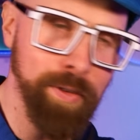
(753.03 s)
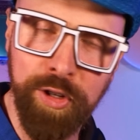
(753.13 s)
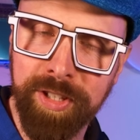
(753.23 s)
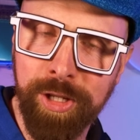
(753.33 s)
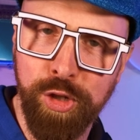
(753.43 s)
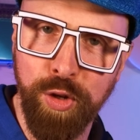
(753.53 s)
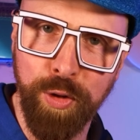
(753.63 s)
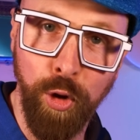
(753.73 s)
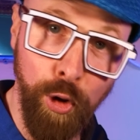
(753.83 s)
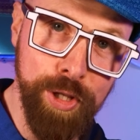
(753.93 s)
never
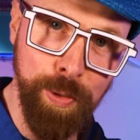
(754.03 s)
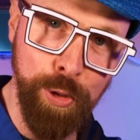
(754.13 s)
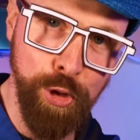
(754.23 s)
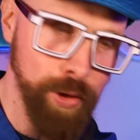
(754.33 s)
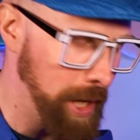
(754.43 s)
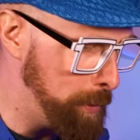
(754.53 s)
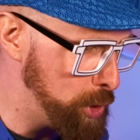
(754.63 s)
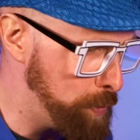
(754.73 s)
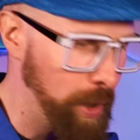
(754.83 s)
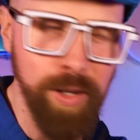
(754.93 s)
detune chords out of tune that
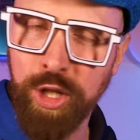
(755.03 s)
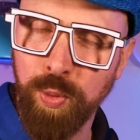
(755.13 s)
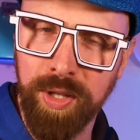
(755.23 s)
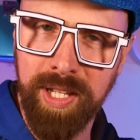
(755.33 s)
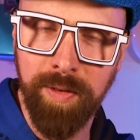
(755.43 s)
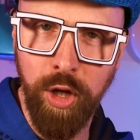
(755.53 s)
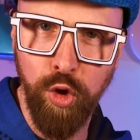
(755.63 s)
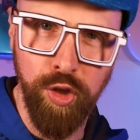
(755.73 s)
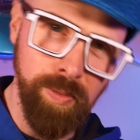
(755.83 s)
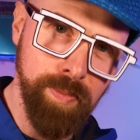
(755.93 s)
much, but I just wanted to give it a
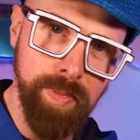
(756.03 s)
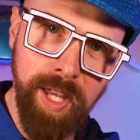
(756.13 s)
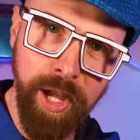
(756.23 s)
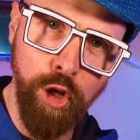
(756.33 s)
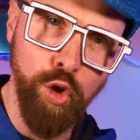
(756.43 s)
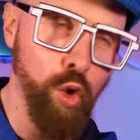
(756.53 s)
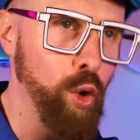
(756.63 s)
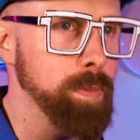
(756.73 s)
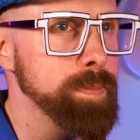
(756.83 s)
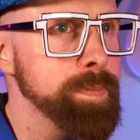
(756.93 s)
good go.